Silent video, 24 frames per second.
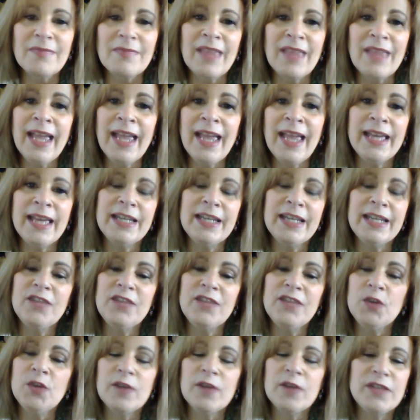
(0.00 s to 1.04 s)
And if
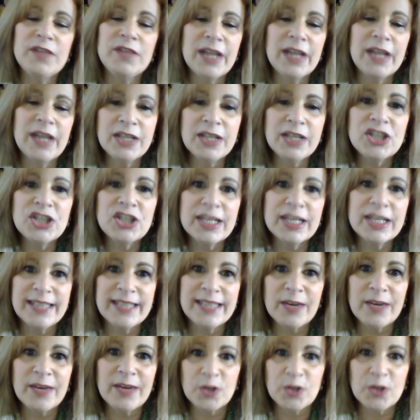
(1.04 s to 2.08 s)
you have not checked
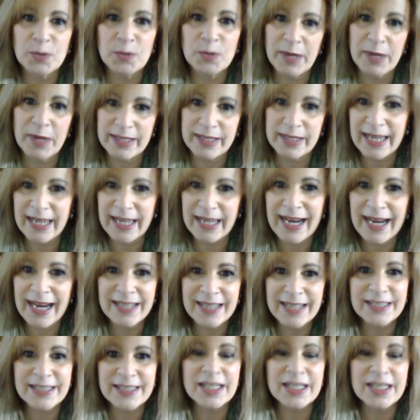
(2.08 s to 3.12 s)
out her
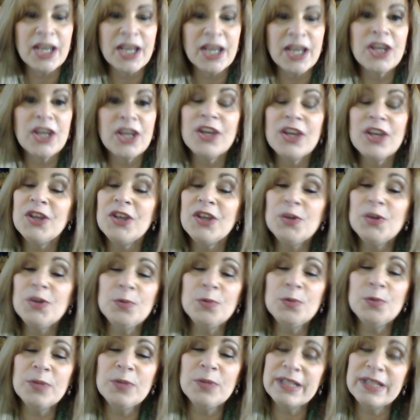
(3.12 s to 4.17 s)
podcast, you
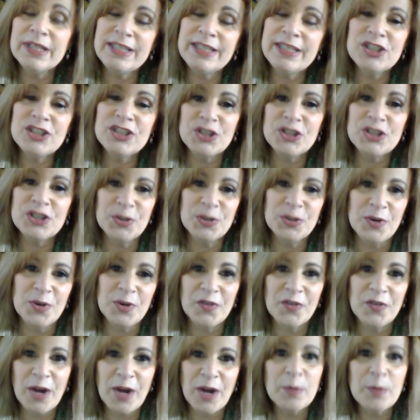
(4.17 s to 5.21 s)
really should go over.
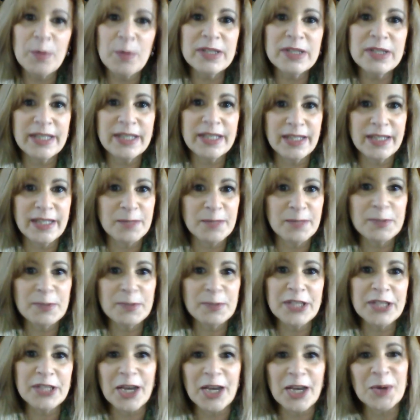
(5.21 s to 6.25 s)
I will link it
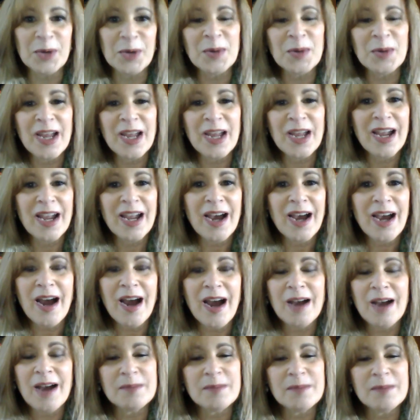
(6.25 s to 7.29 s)
below.
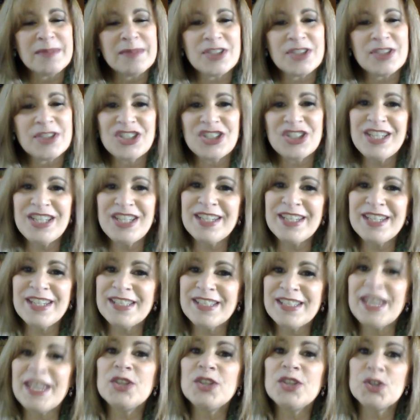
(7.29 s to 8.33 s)
She is
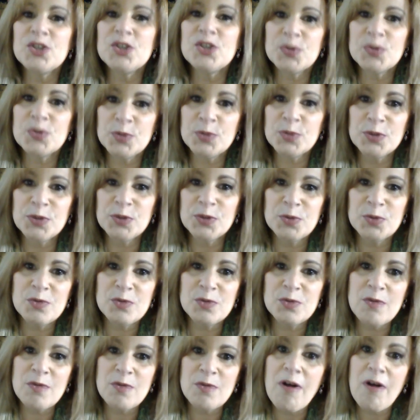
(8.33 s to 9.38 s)
a
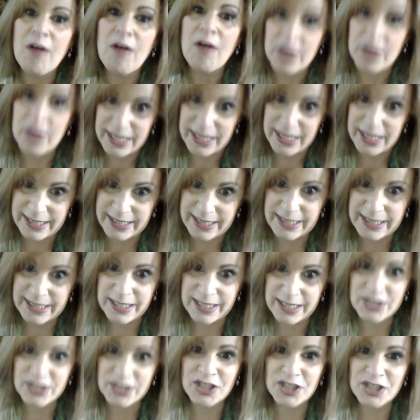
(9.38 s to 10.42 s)
true artist.
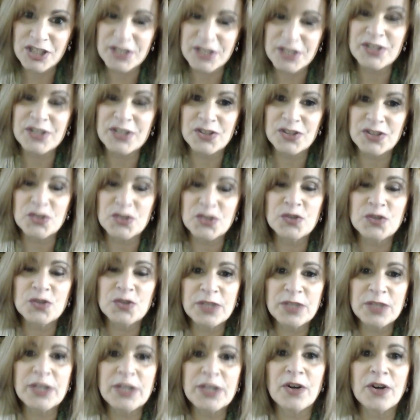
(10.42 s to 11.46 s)
She is
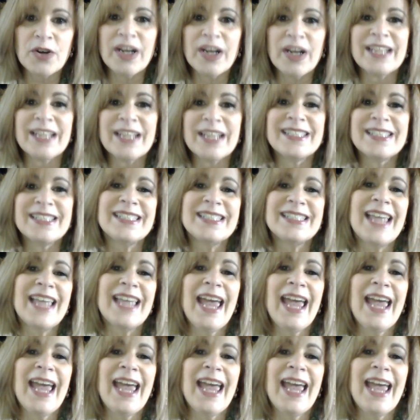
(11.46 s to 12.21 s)
truly an artist.